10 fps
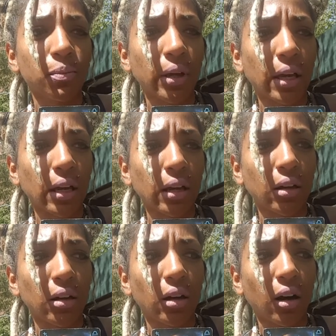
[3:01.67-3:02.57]
B
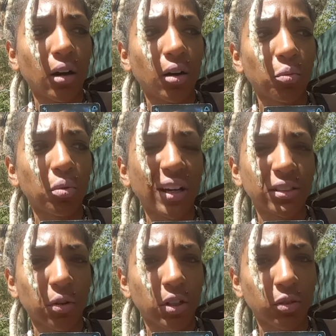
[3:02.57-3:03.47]

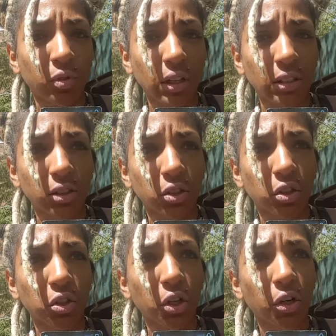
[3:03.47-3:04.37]
as far as feelings is
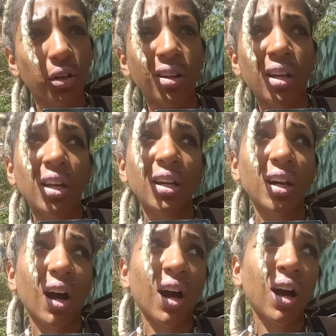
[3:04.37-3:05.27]
concerned.
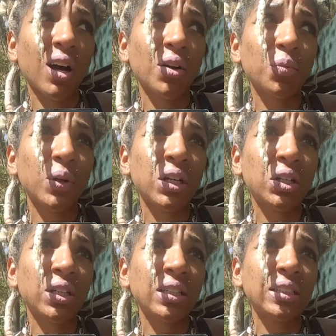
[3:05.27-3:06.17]

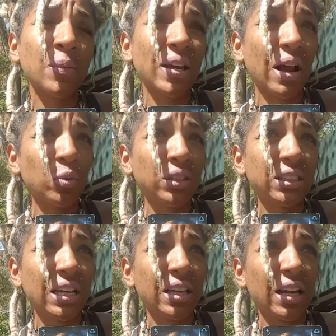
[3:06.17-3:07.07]
Because, I will
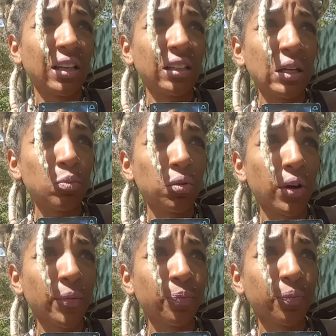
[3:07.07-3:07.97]
say that a
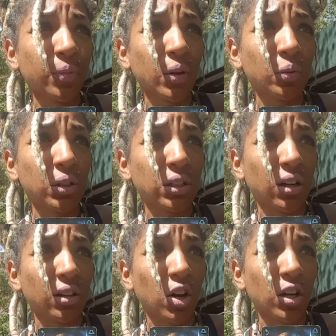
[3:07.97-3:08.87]
Libra, which
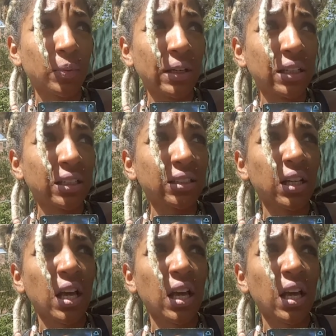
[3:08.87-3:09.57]
Cardi B is,